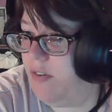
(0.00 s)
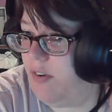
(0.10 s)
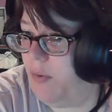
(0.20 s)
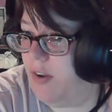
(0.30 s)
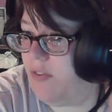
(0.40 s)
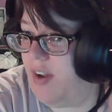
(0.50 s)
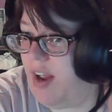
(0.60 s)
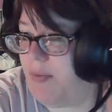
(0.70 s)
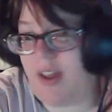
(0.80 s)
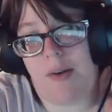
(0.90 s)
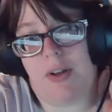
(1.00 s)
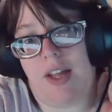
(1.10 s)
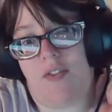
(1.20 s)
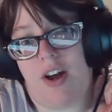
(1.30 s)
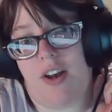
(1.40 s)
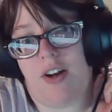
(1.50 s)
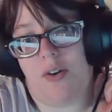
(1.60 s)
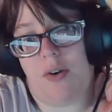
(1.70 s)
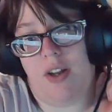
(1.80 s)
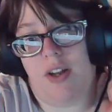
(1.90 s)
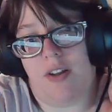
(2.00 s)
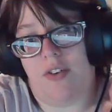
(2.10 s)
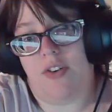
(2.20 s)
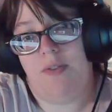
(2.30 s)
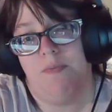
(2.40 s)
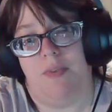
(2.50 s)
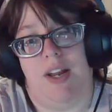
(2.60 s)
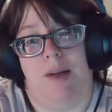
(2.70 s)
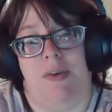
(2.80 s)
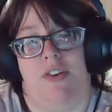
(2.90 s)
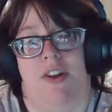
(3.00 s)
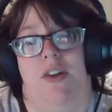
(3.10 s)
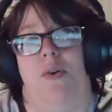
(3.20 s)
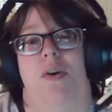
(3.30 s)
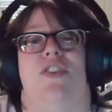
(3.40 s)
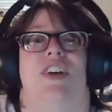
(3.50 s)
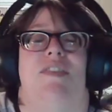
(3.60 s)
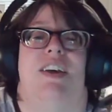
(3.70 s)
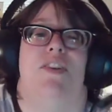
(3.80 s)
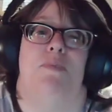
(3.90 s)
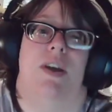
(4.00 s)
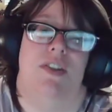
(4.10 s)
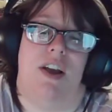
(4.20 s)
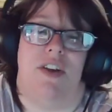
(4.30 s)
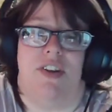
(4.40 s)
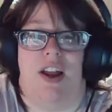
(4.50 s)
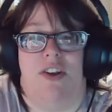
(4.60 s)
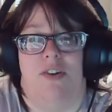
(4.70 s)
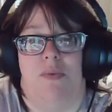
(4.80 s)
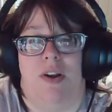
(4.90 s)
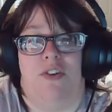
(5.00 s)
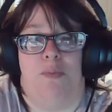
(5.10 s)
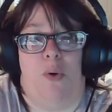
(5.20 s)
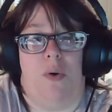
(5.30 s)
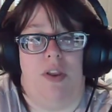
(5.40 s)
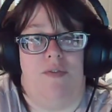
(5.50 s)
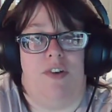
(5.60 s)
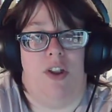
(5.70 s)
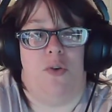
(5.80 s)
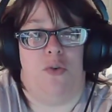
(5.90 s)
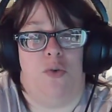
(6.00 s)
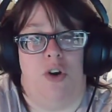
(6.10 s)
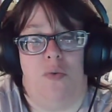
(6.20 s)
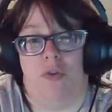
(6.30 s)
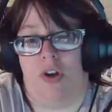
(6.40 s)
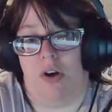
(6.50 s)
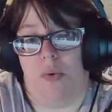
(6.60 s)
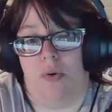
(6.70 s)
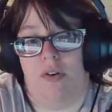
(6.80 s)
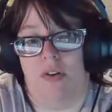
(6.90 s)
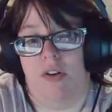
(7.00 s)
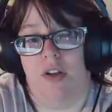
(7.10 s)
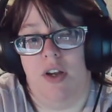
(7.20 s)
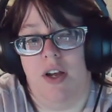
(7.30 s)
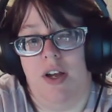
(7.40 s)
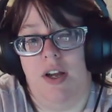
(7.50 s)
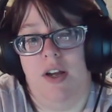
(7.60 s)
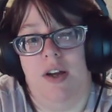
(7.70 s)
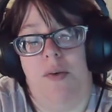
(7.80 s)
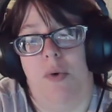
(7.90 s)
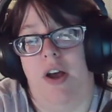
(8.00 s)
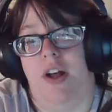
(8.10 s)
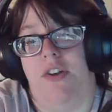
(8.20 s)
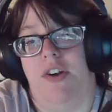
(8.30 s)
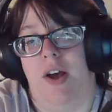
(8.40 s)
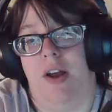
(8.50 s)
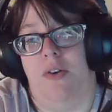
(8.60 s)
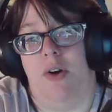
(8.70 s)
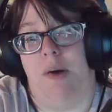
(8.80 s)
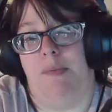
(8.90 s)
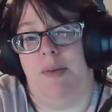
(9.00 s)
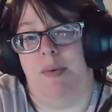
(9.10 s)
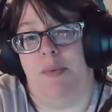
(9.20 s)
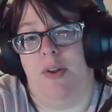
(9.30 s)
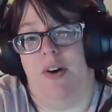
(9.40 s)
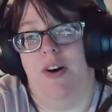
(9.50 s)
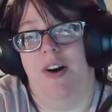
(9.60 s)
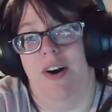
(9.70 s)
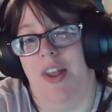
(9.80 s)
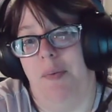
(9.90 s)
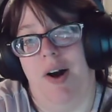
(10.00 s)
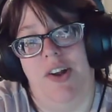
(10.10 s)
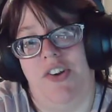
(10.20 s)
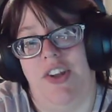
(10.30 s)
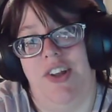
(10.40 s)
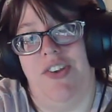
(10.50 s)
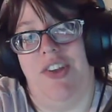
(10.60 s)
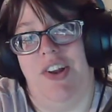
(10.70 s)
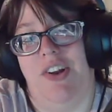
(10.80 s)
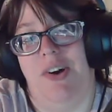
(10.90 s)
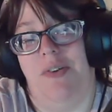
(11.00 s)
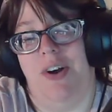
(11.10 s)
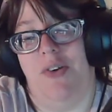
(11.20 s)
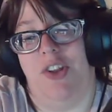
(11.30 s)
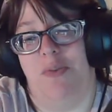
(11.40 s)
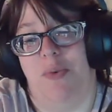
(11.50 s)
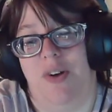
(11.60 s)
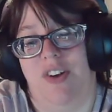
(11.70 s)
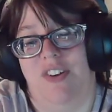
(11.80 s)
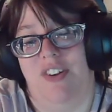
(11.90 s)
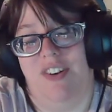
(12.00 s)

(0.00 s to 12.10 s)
to his family when they find out who he is. And I'm not saying who his family is because, like I said, I don't want to spoil it for those who don't know. Which I don't know how many people there are that watch this that don't know at this point.